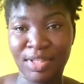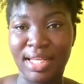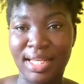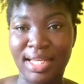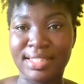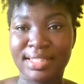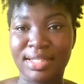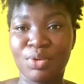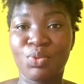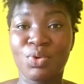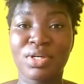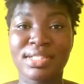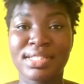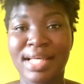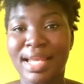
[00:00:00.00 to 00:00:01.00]
yes, it
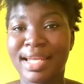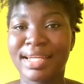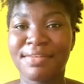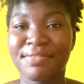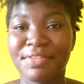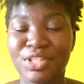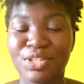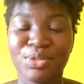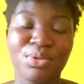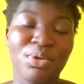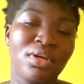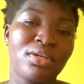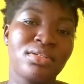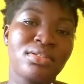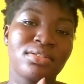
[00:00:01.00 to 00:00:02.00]
was another video.
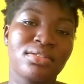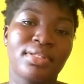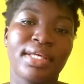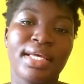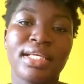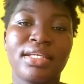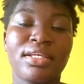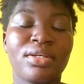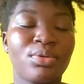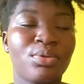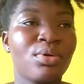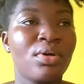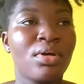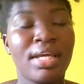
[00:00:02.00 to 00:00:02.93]
So thank you.